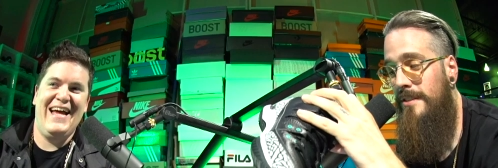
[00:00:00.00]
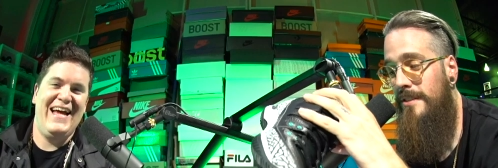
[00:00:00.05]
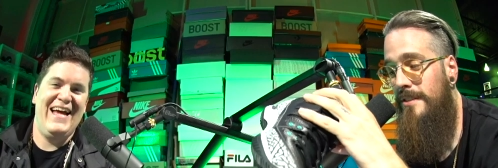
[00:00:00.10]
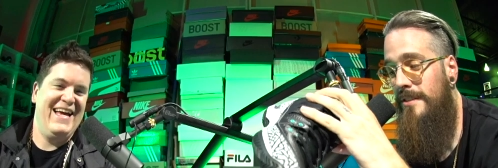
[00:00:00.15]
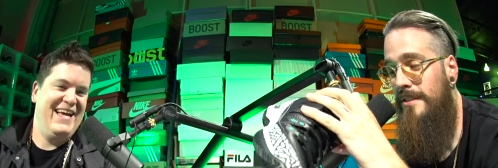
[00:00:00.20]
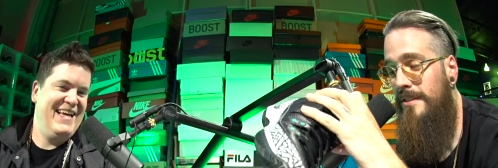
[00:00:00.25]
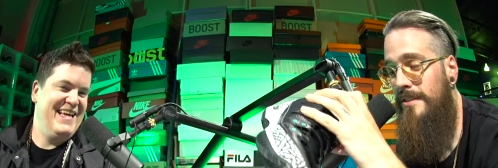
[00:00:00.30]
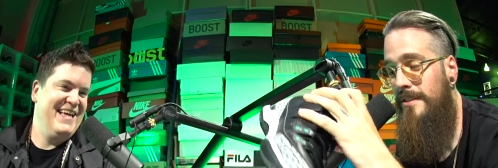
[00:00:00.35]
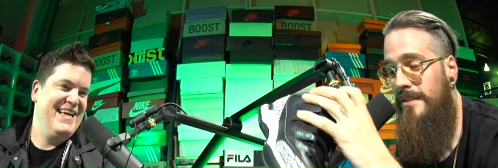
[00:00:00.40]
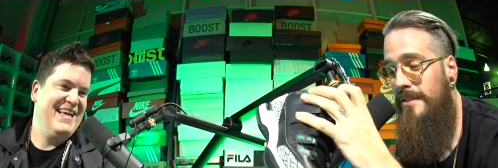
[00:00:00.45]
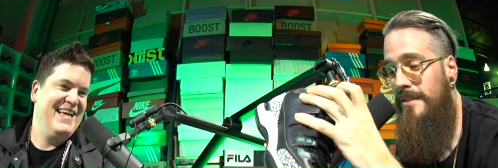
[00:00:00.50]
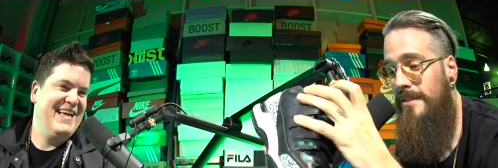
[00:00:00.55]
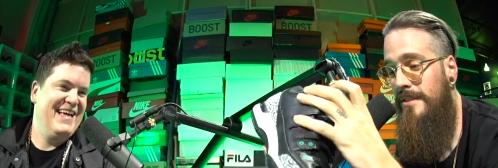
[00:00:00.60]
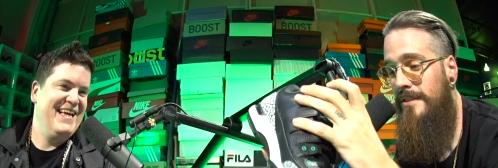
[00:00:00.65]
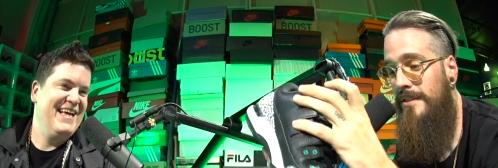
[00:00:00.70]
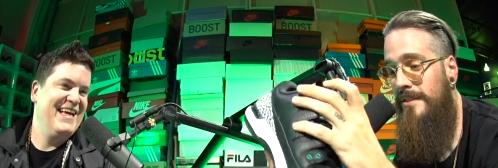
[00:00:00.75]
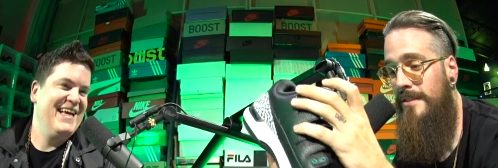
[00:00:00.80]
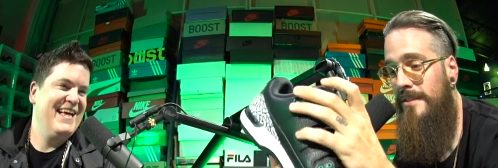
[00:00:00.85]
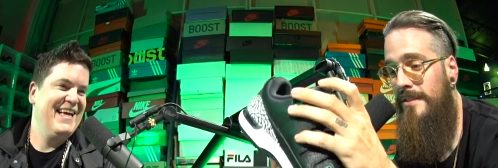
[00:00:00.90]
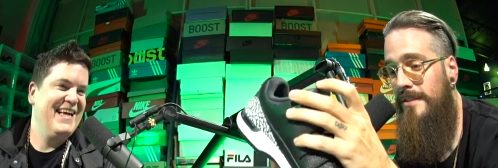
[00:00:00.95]

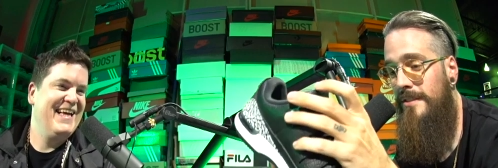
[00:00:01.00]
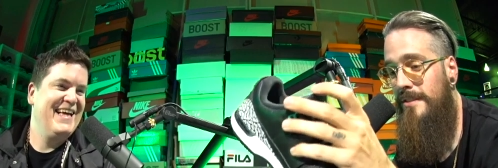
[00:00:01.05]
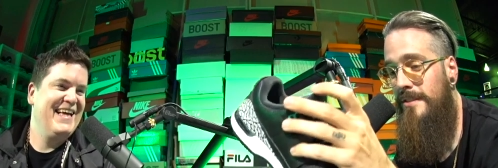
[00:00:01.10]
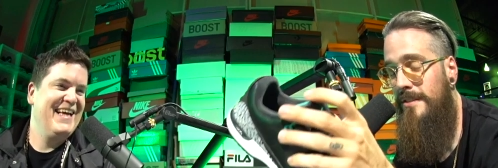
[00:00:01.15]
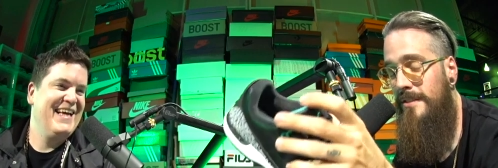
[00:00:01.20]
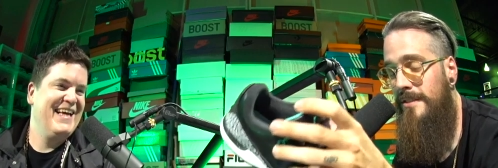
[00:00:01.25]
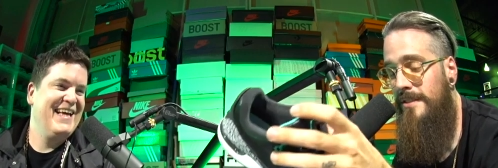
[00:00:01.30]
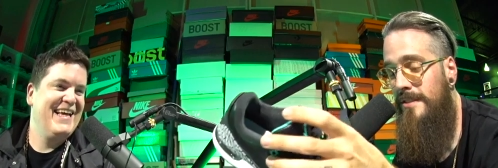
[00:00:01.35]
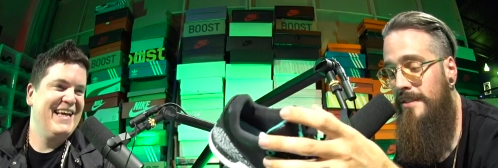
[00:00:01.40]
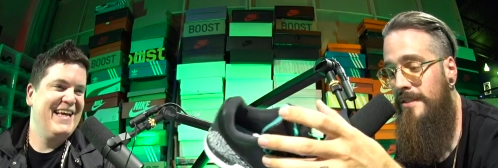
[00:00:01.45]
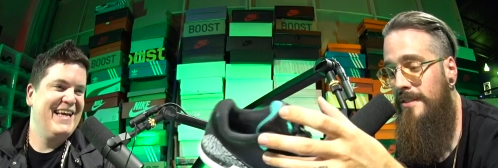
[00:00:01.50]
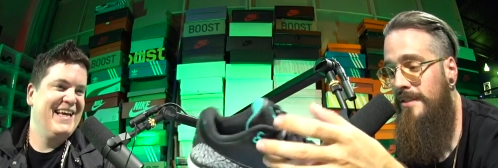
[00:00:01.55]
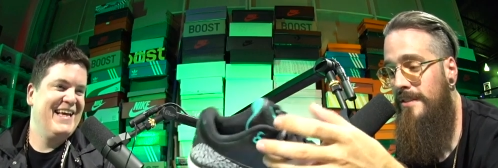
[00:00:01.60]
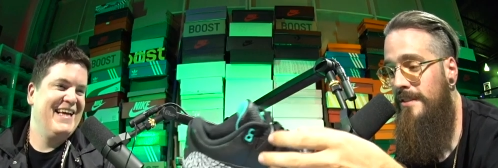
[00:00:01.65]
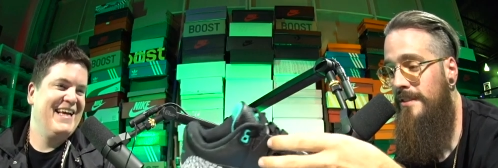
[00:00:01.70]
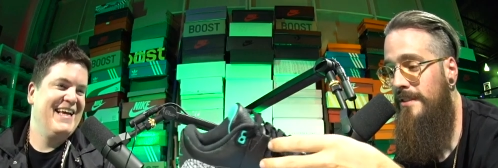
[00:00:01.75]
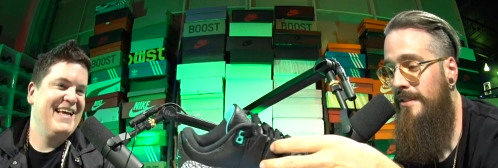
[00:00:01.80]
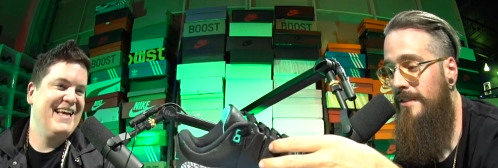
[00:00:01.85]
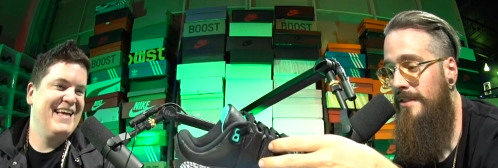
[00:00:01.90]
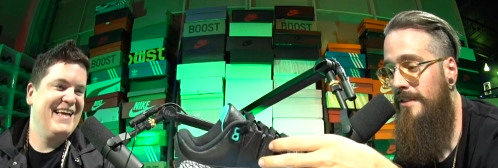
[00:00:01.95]

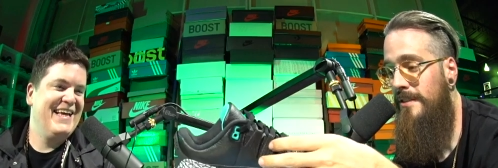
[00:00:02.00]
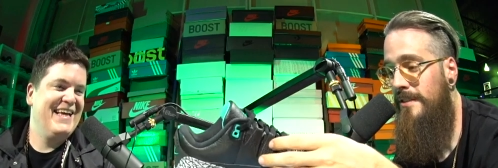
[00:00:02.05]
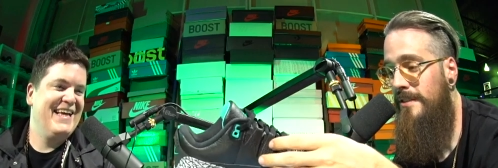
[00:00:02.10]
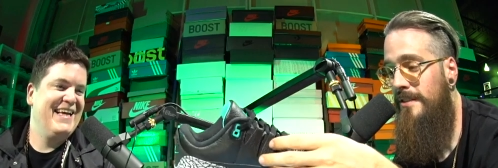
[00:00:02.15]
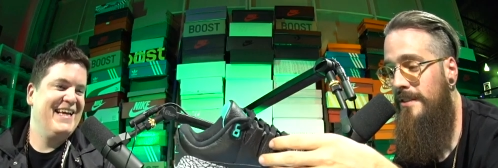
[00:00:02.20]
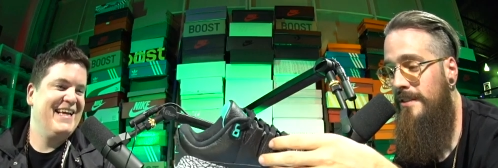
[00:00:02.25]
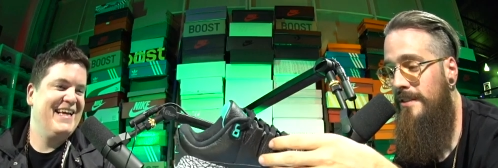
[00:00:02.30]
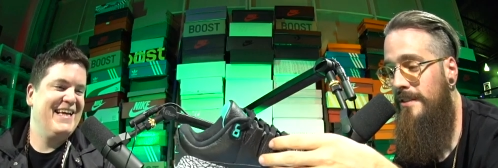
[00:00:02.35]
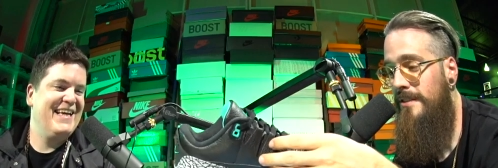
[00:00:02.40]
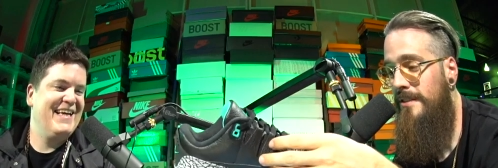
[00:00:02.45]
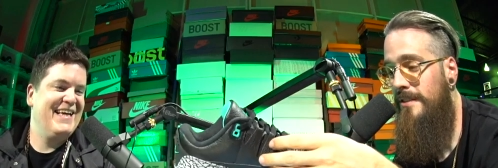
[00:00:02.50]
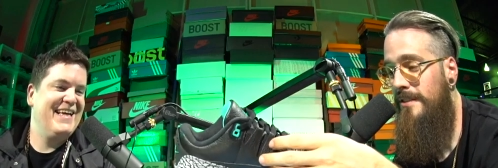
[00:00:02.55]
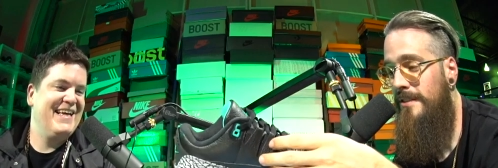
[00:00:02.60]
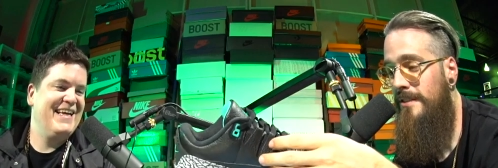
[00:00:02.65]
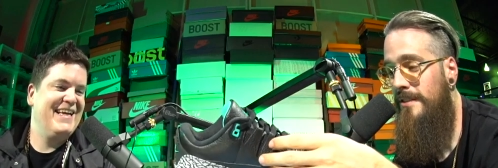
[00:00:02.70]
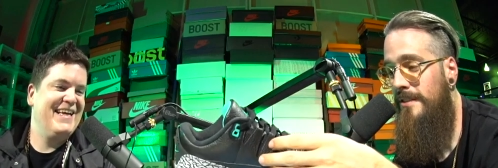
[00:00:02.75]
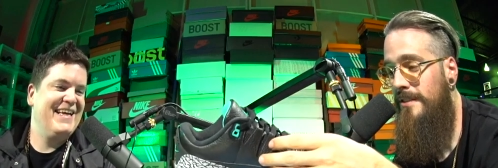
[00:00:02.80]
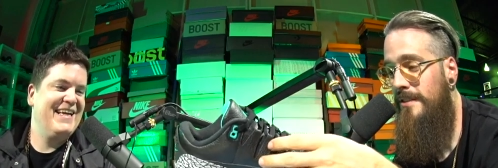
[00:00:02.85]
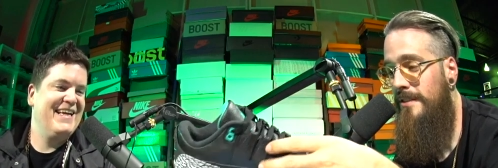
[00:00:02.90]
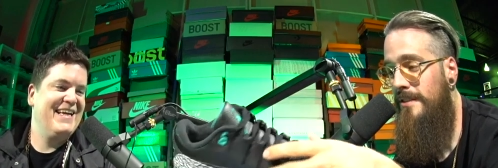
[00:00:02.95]

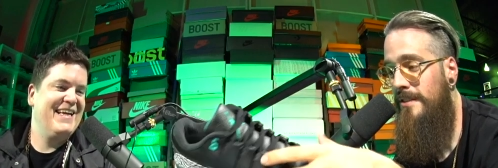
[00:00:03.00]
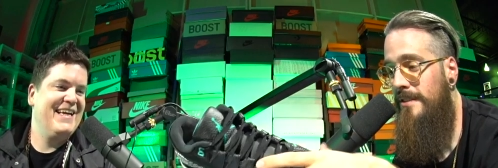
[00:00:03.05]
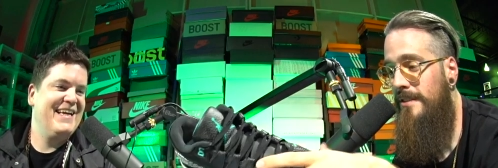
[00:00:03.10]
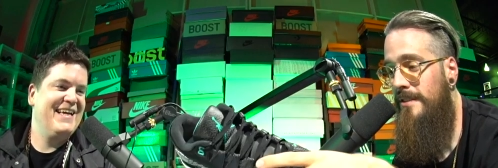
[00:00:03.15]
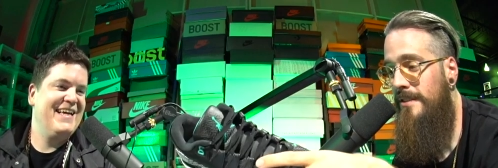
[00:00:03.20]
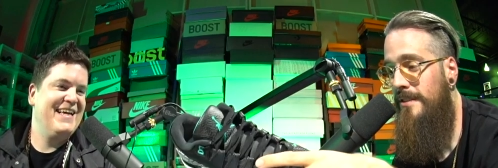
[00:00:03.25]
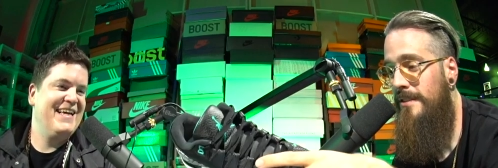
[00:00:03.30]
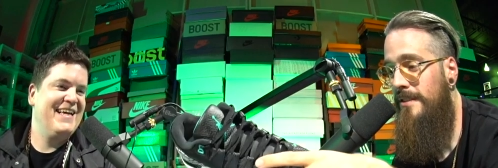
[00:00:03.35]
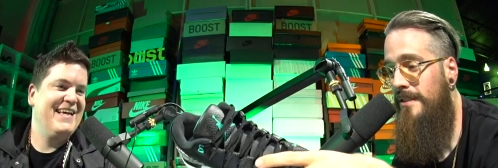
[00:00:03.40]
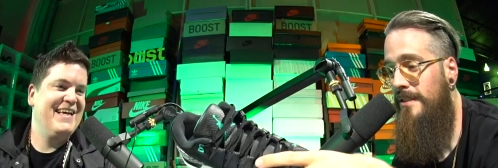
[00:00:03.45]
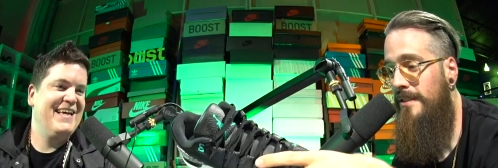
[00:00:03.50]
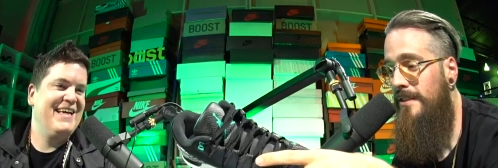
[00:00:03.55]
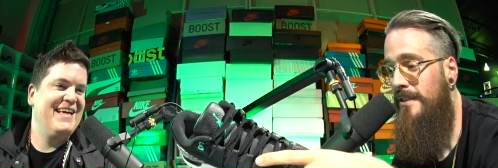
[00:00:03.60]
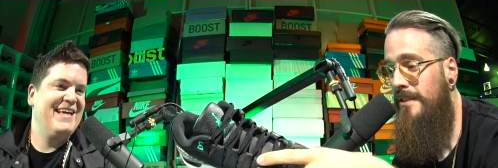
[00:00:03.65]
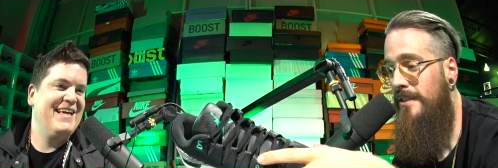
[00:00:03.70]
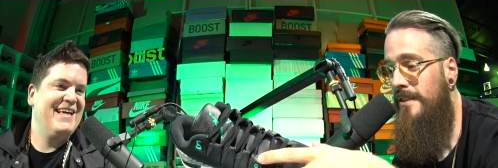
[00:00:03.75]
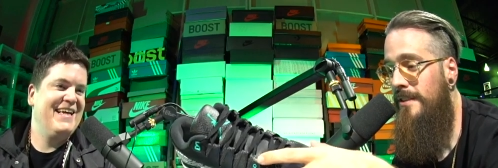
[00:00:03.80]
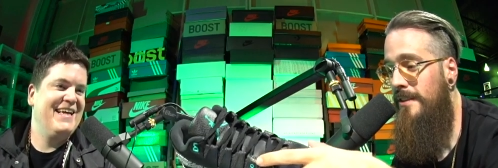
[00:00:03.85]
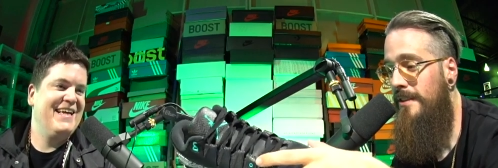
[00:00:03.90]
[no speech]